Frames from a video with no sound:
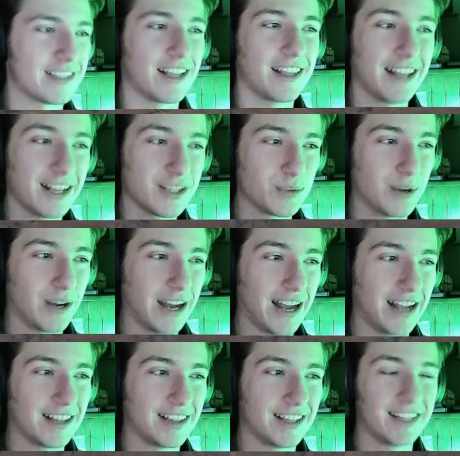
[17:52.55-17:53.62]
and that's why
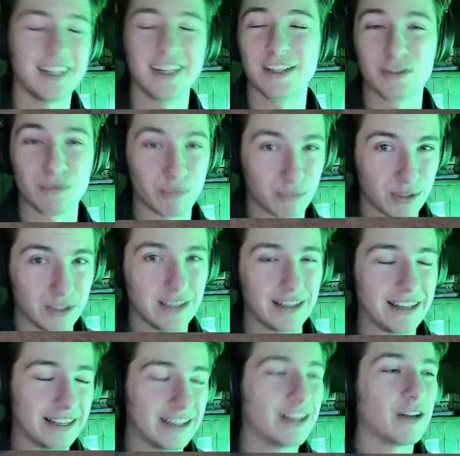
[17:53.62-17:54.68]
I think it's
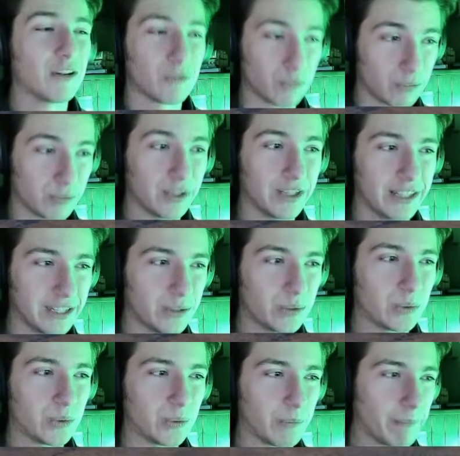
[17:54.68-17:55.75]
really, really
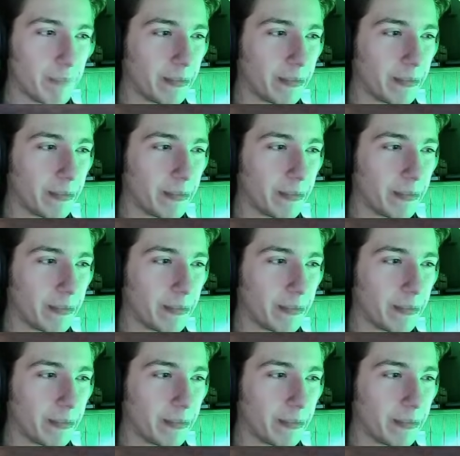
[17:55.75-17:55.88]
cool.